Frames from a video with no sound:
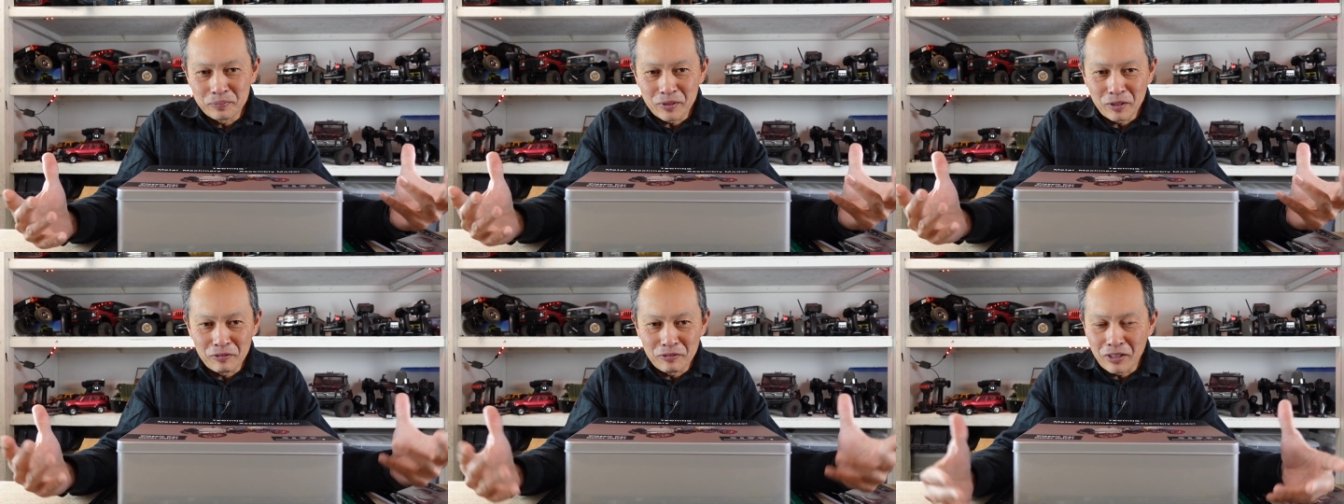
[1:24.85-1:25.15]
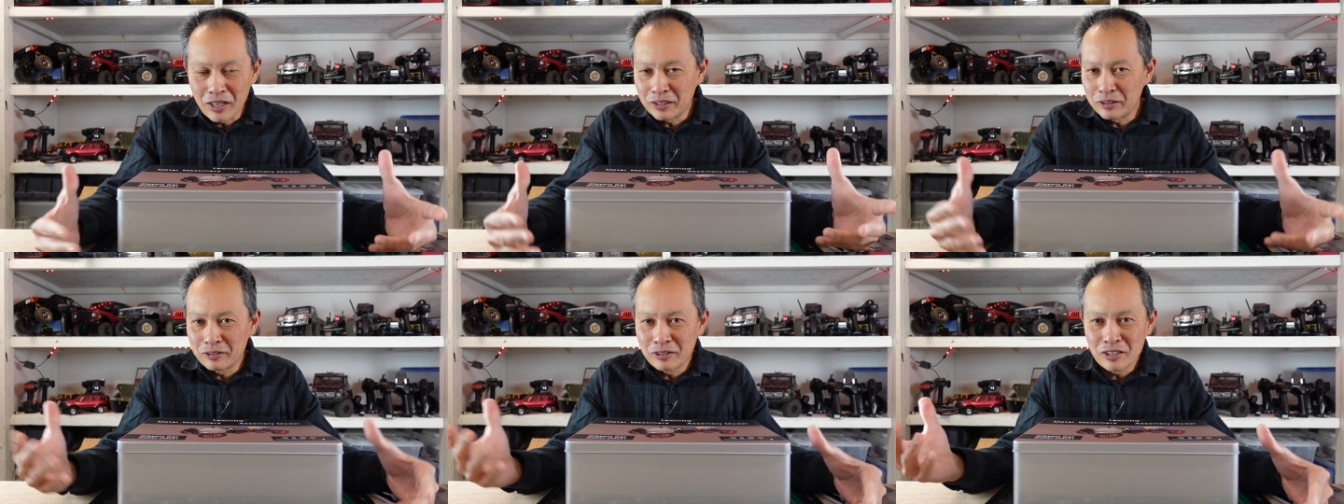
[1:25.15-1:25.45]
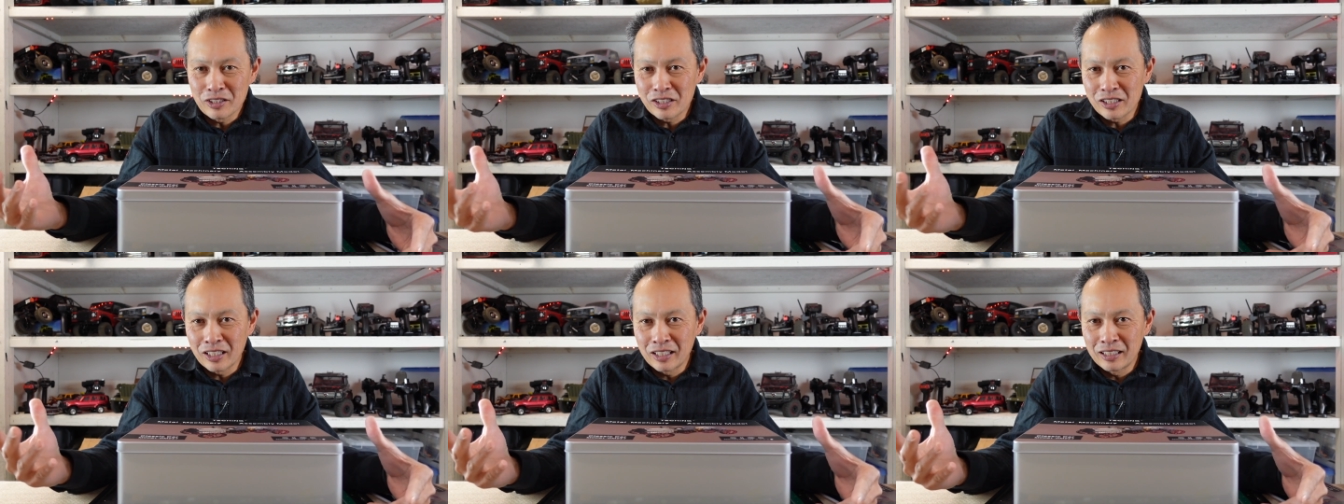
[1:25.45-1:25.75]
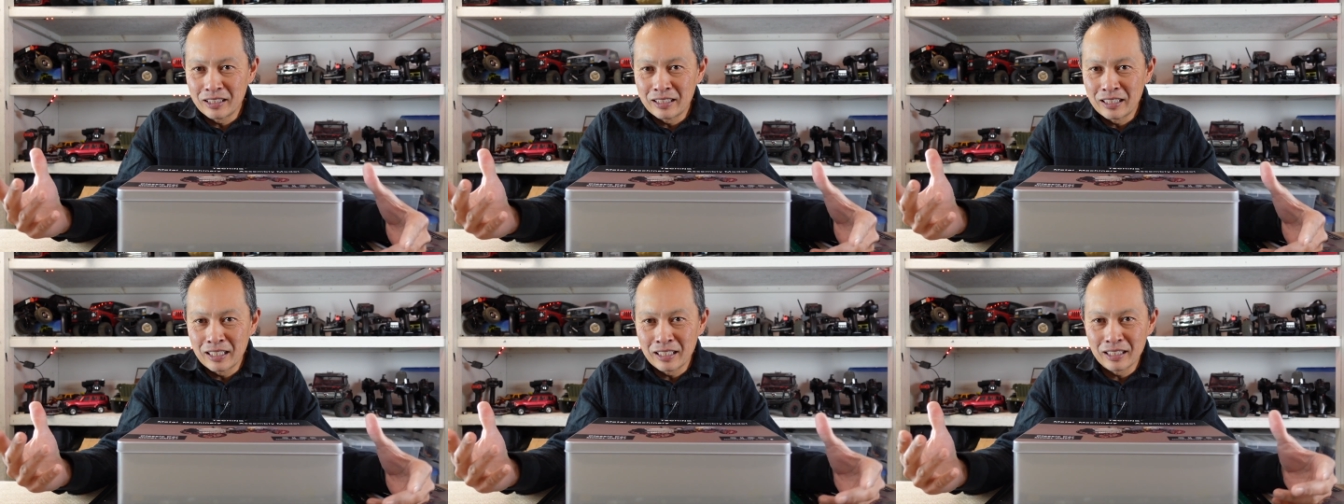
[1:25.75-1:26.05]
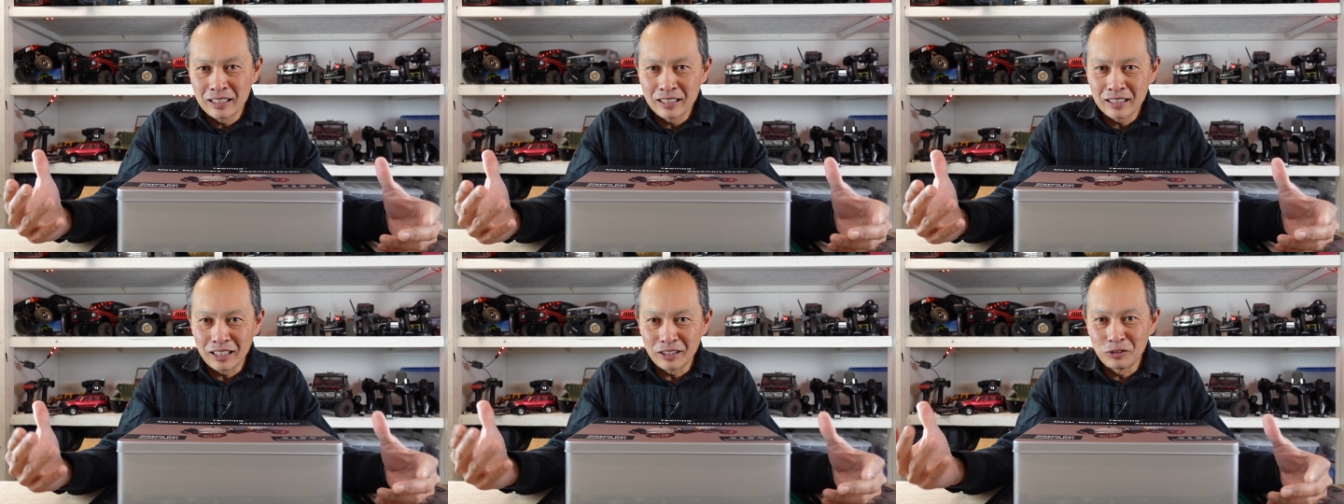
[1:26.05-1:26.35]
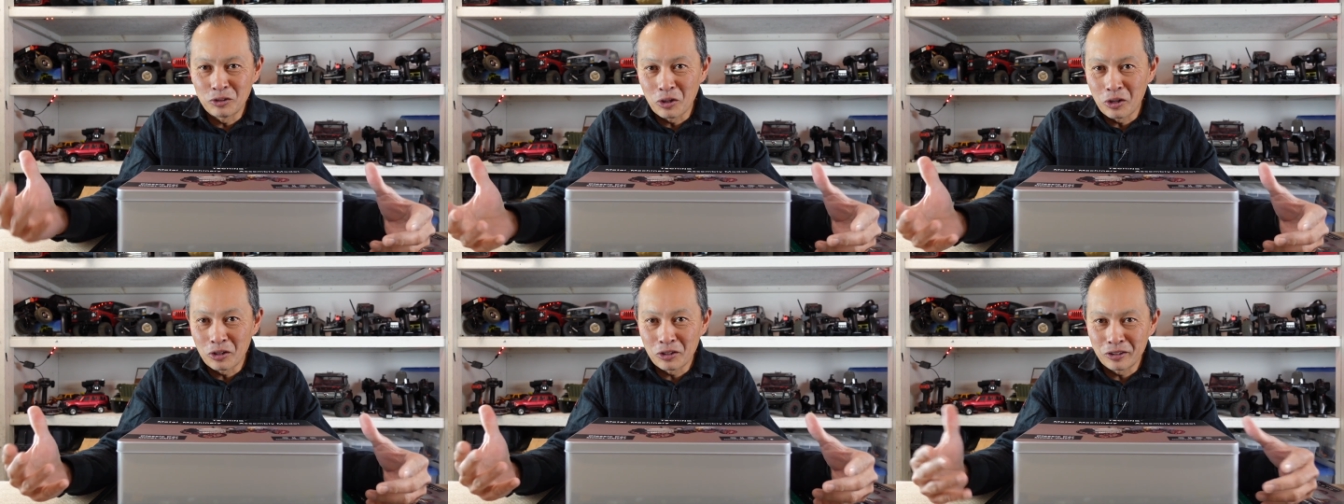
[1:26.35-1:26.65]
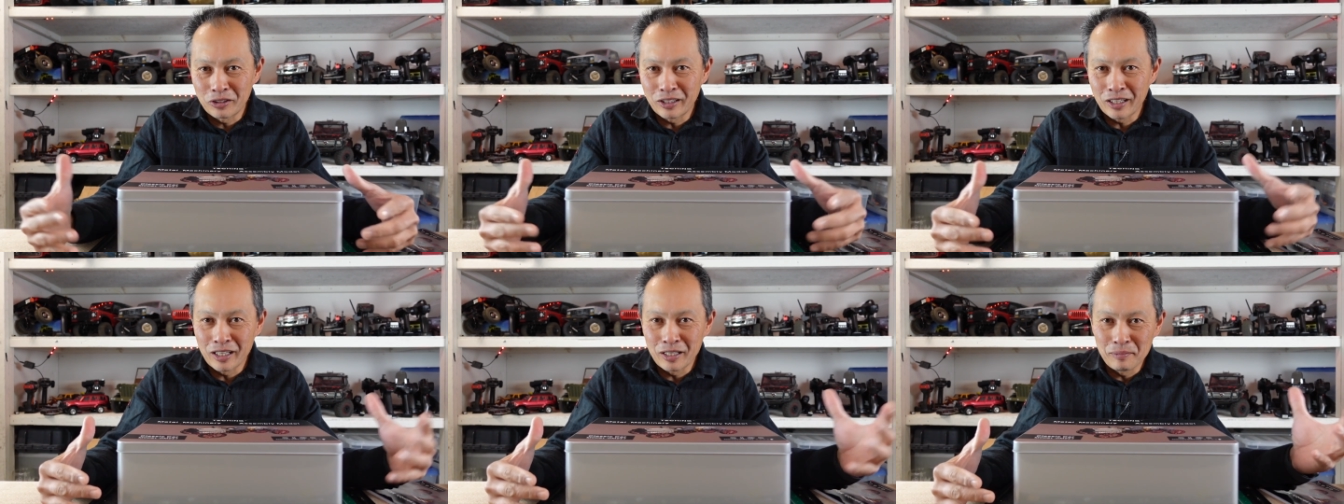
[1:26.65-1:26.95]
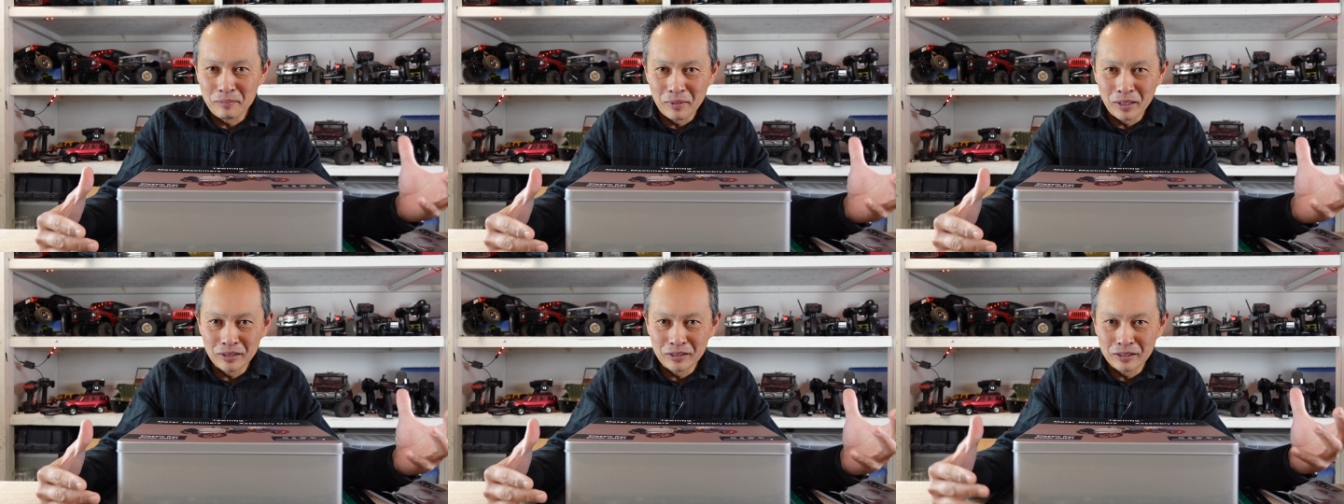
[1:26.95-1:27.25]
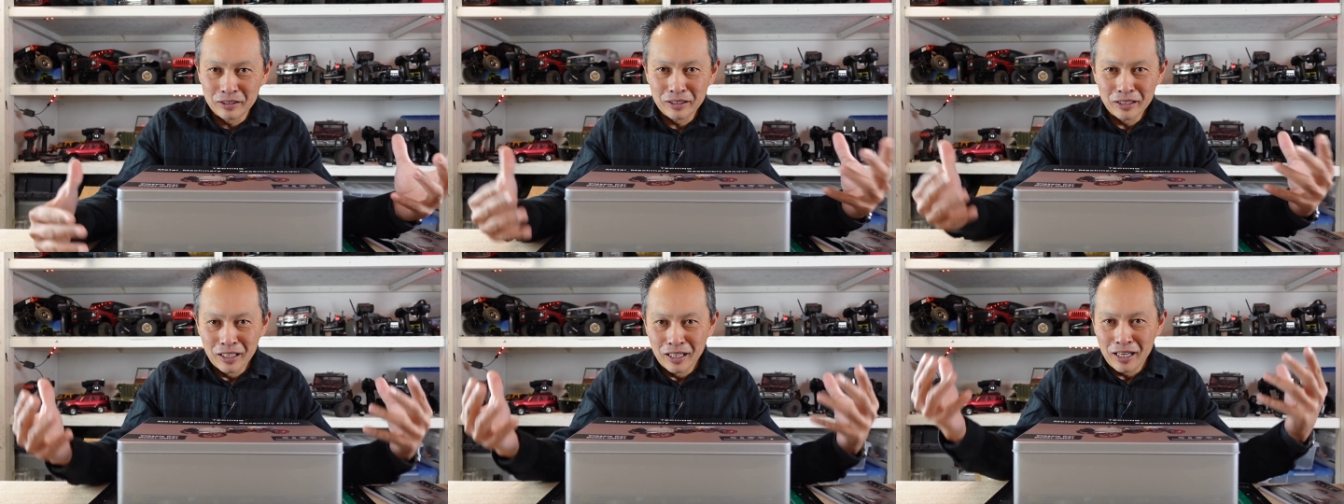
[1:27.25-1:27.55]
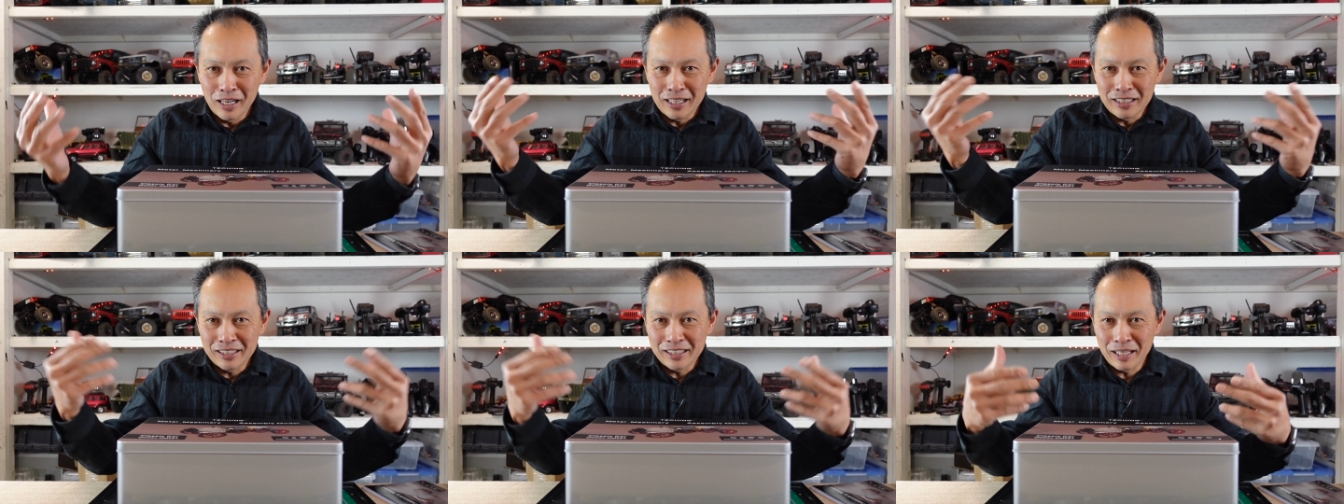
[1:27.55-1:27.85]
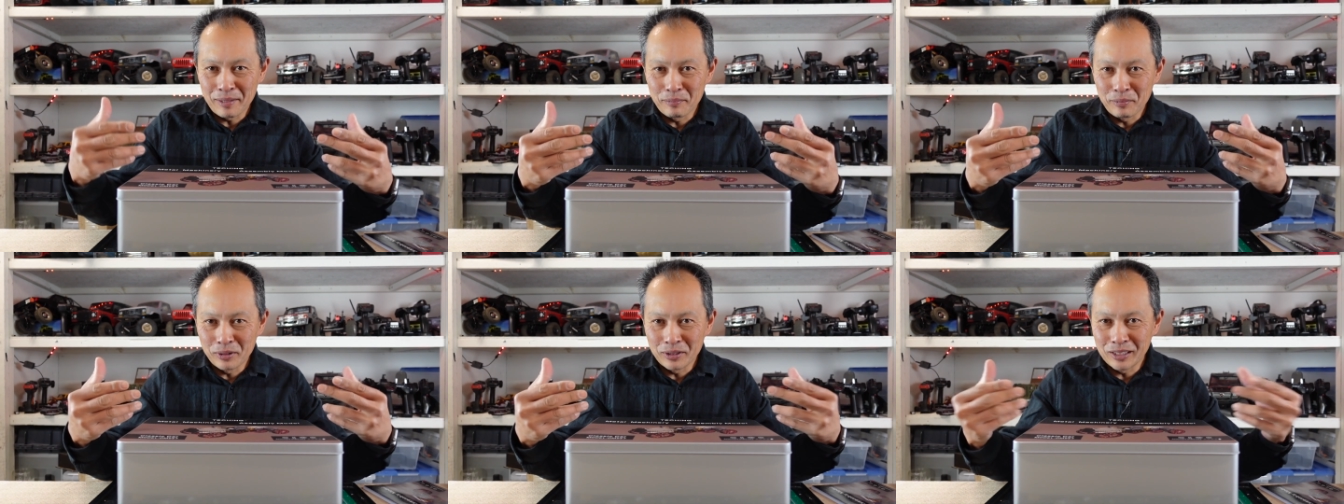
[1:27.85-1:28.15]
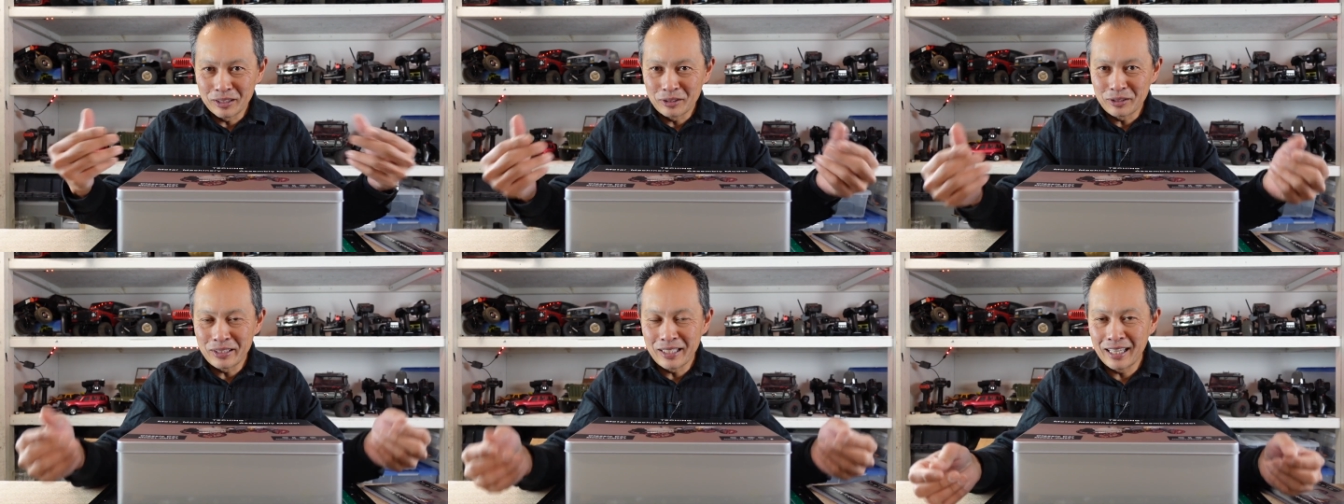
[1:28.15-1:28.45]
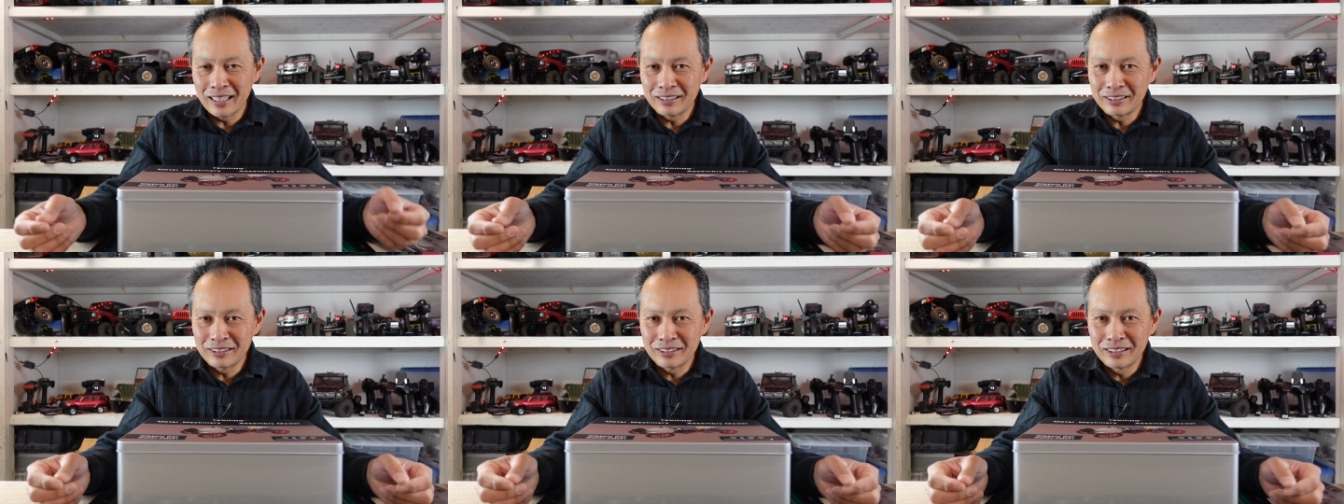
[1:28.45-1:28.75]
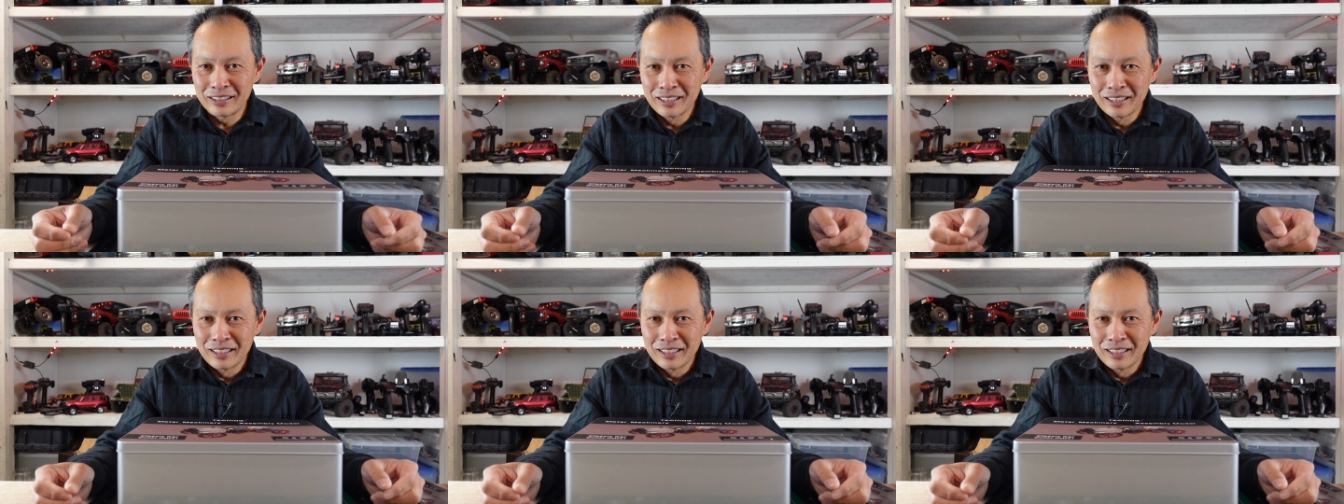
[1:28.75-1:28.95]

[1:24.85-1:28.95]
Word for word: a father and son, a daughter and mother assembled it together,